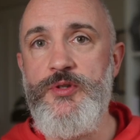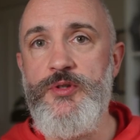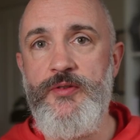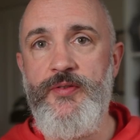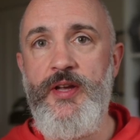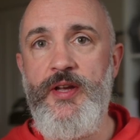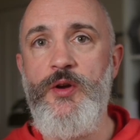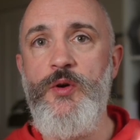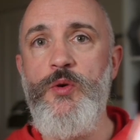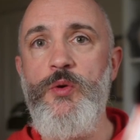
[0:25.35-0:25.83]
So if
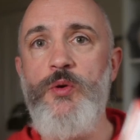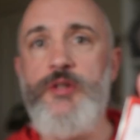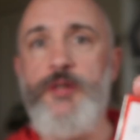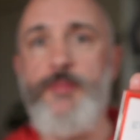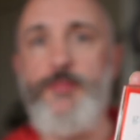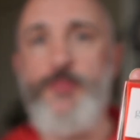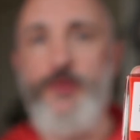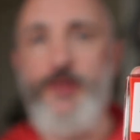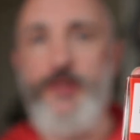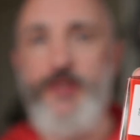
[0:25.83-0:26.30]
I hold a
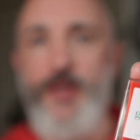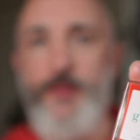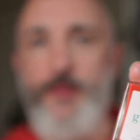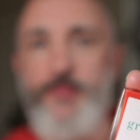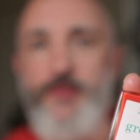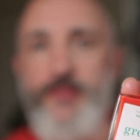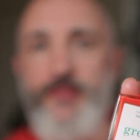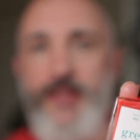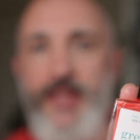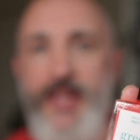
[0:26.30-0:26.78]
product
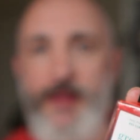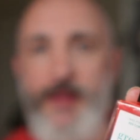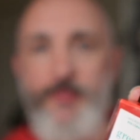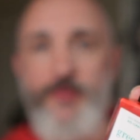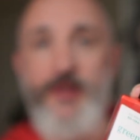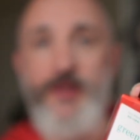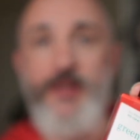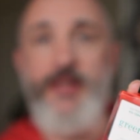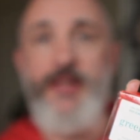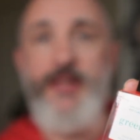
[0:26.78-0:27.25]
up to the
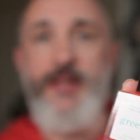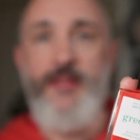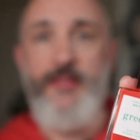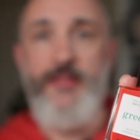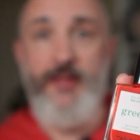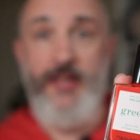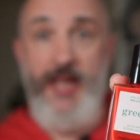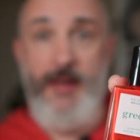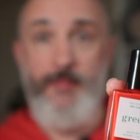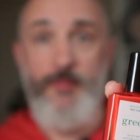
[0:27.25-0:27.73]
camera
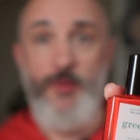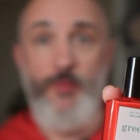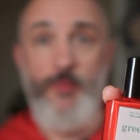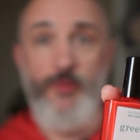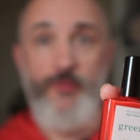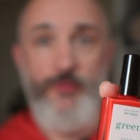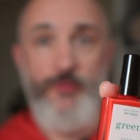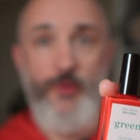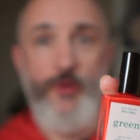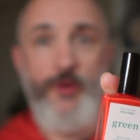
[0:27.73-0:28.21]

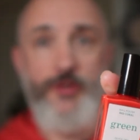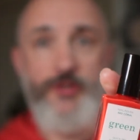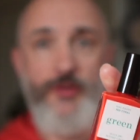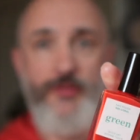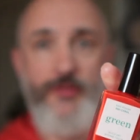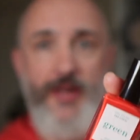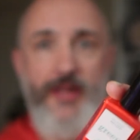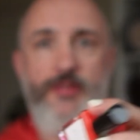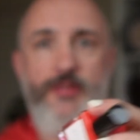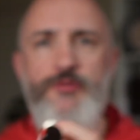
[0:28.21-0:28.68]
will focus on that.